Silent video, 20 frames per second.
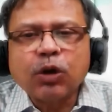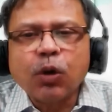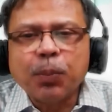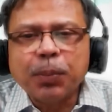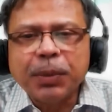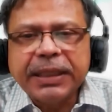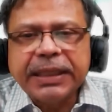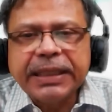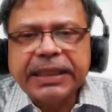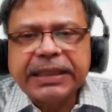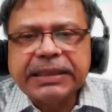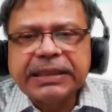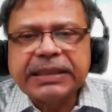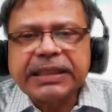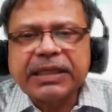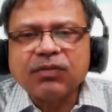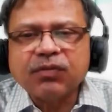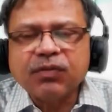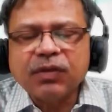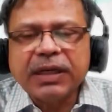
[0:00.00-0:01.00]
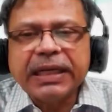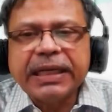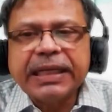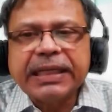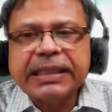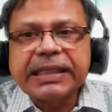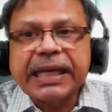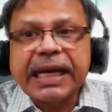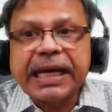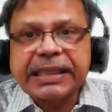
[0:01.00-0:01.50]
opinions, and
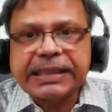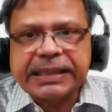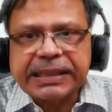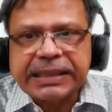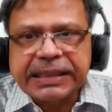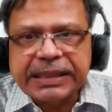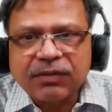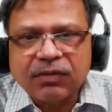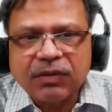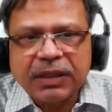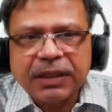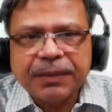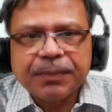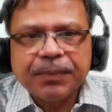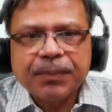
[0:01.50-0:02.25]
feelings assertively.